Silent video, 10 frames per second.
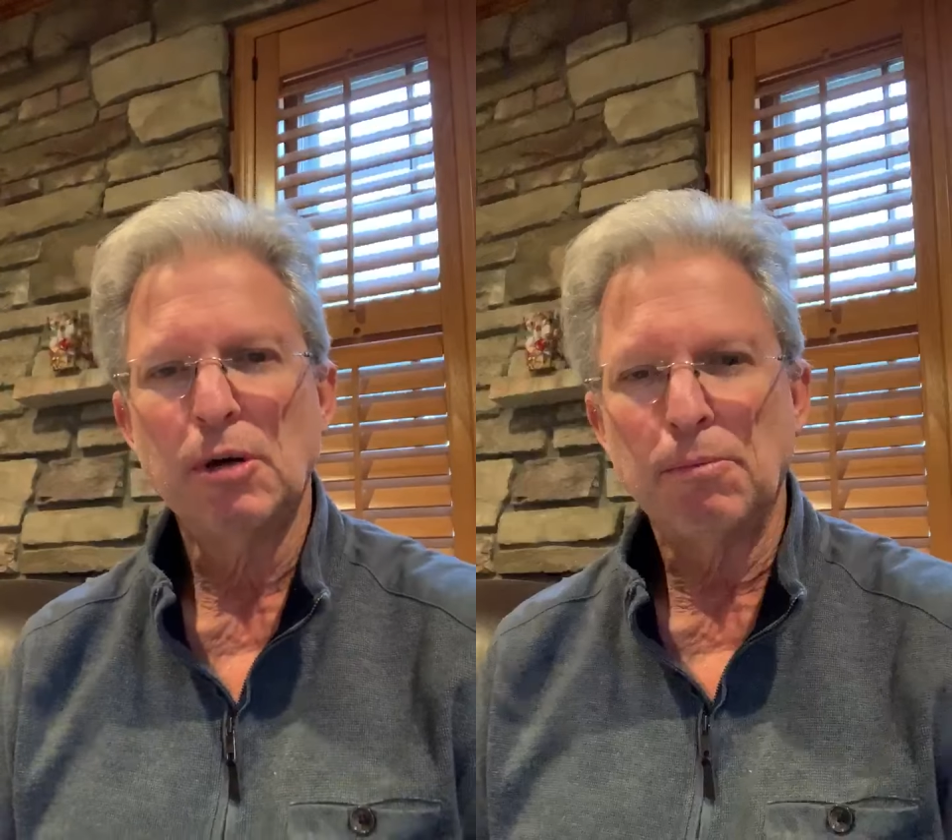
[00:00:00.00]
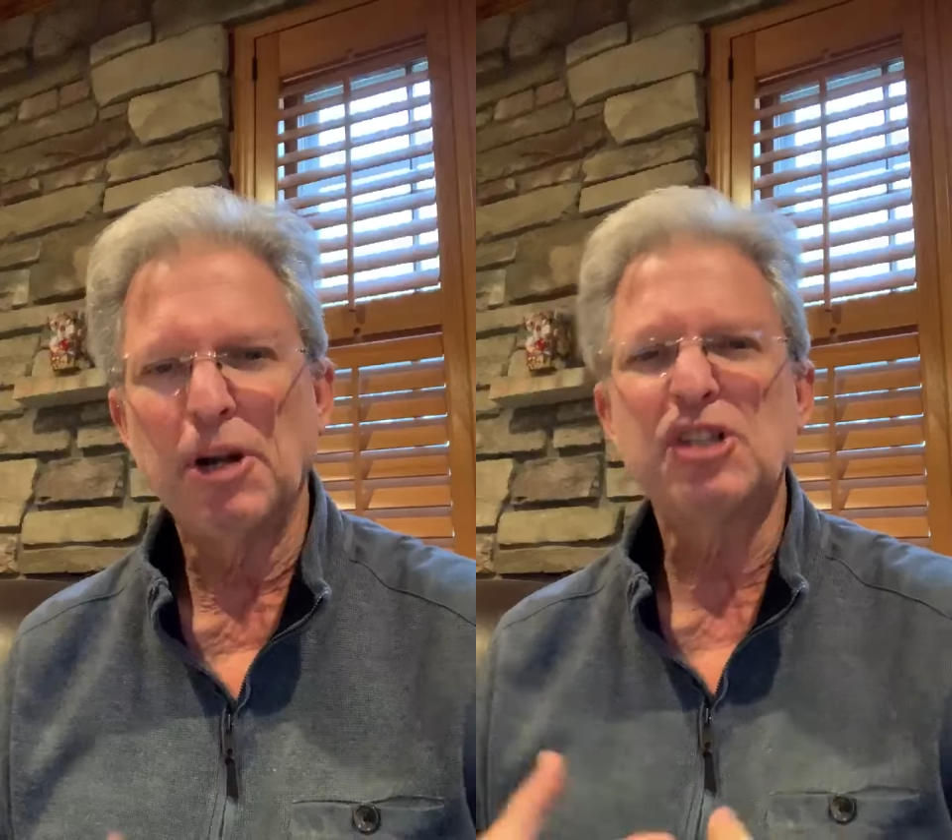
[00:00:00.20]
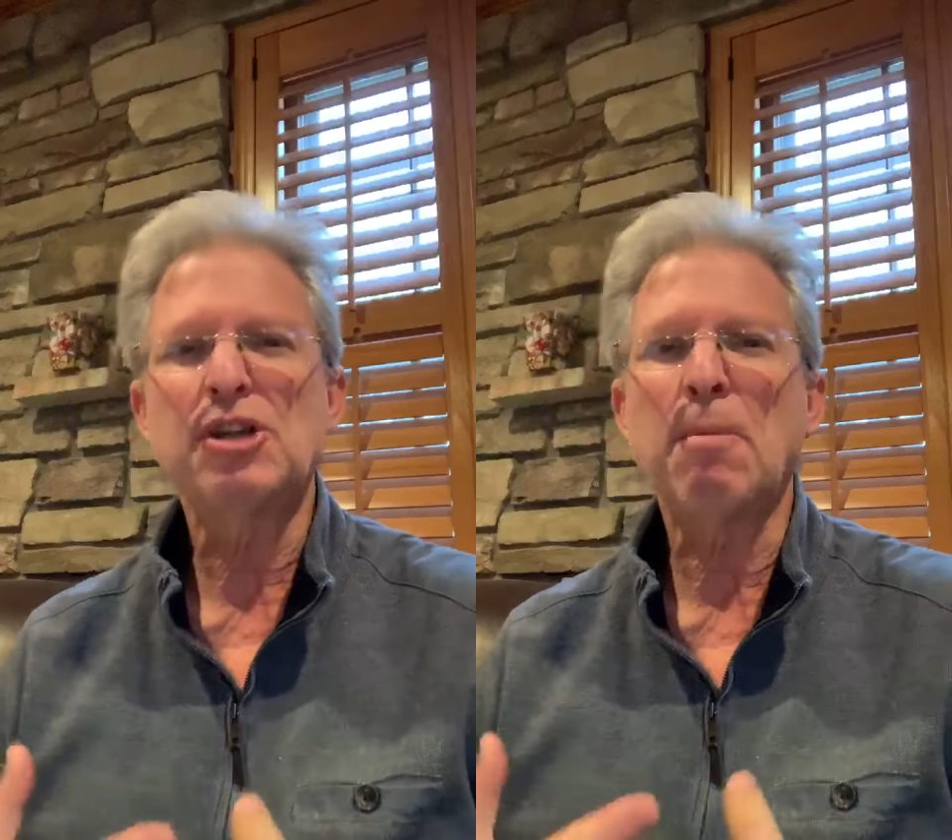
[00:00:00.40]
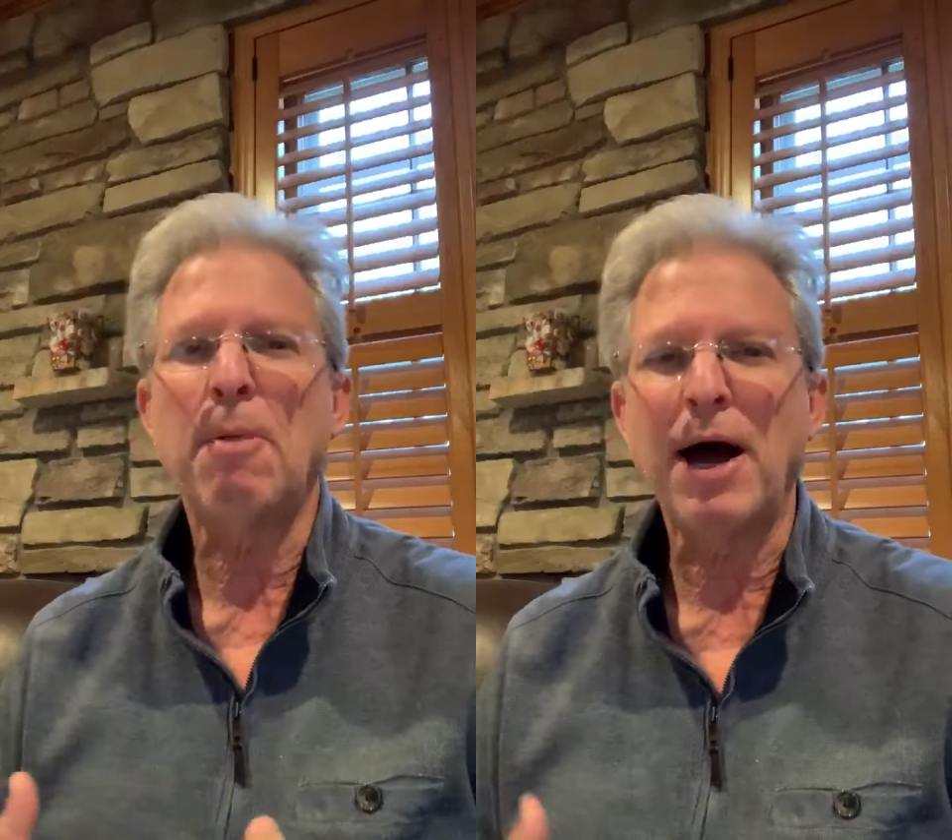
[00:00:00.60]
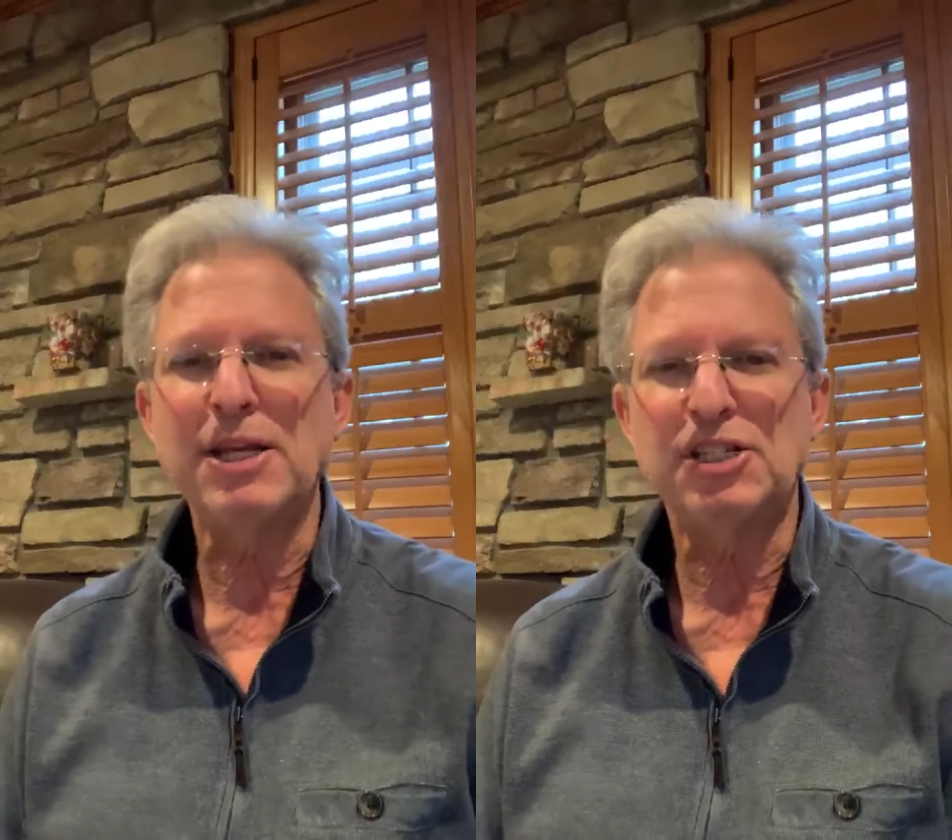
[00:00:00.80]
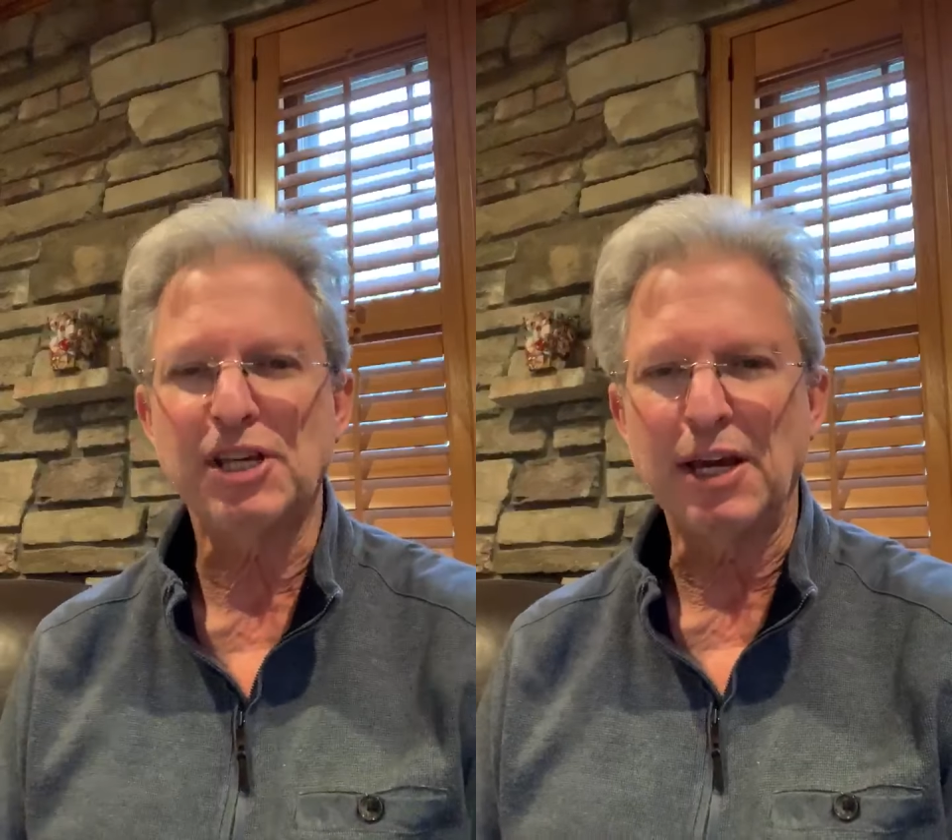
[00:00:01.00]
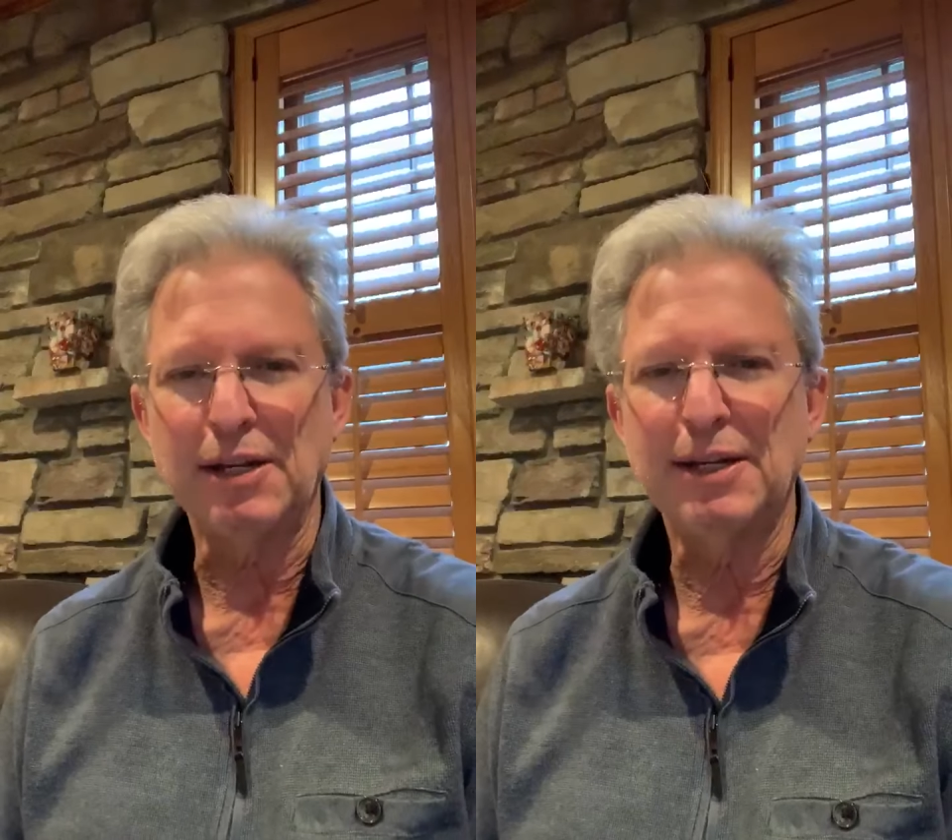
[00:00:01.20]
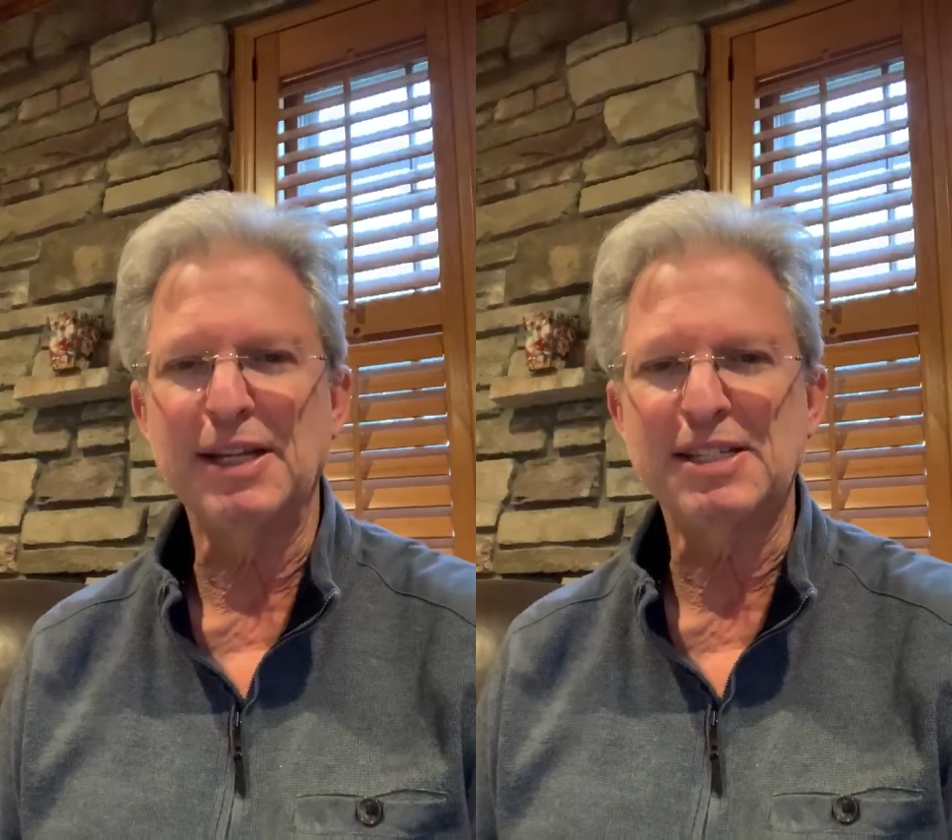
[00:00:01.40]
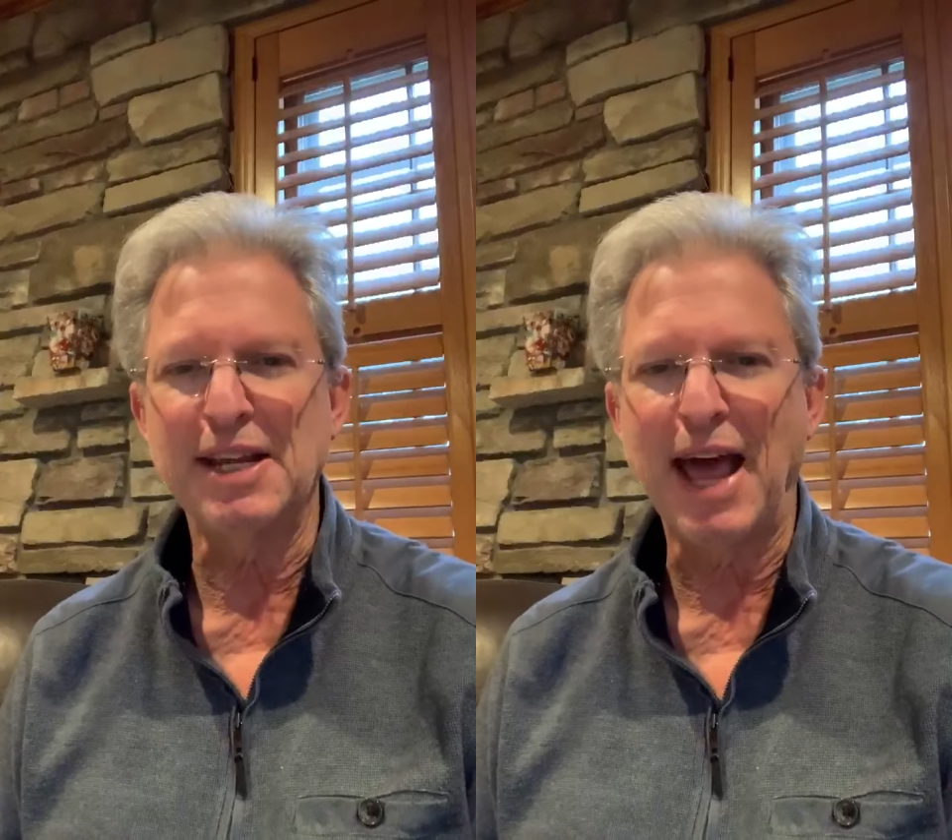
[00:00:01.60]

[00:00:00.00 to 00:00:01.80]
But it's a mindset. It's an